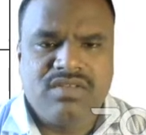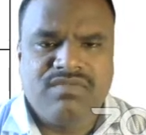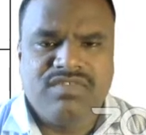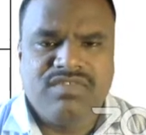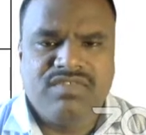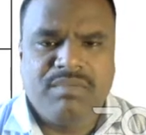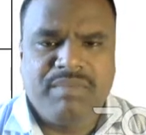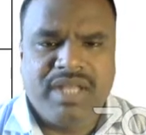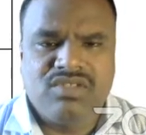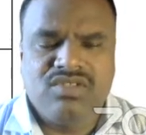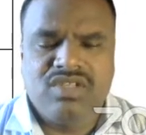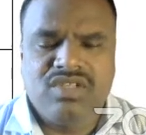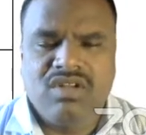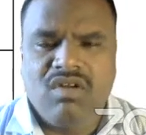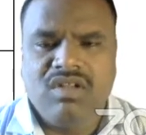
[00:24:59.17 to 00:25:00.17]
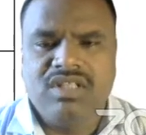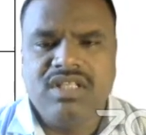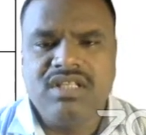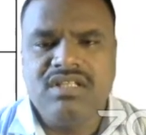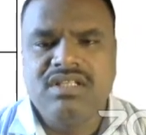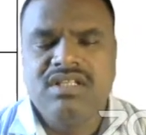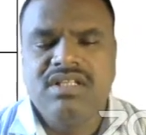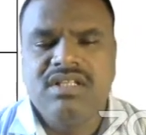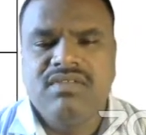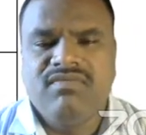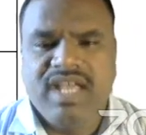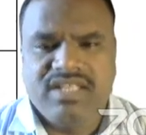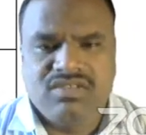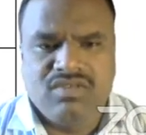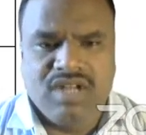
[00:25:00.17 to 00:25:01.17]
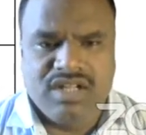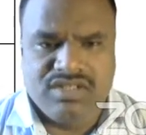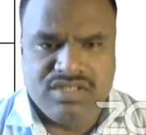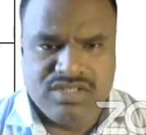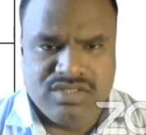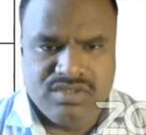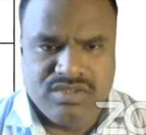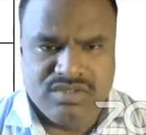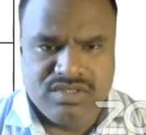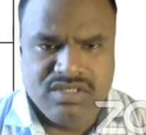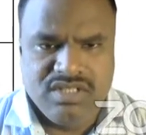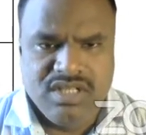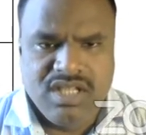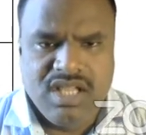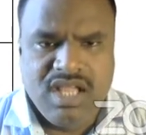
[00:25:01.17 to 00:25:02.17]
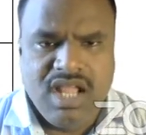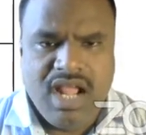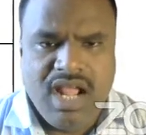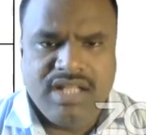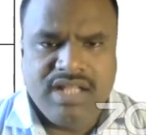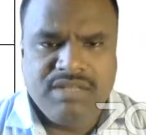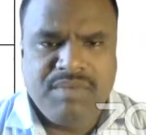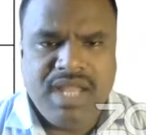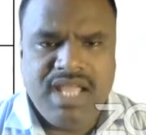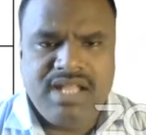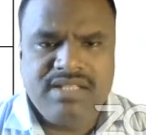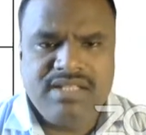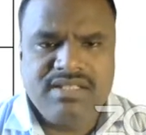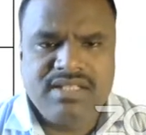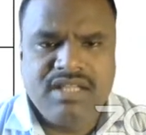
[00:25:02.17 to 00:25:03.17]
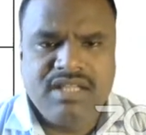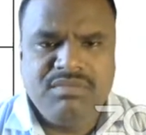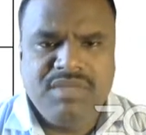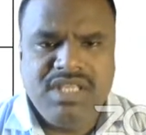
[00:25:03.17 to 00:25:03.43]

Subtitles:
of the pathogen on the vascular tissues. And the plants can be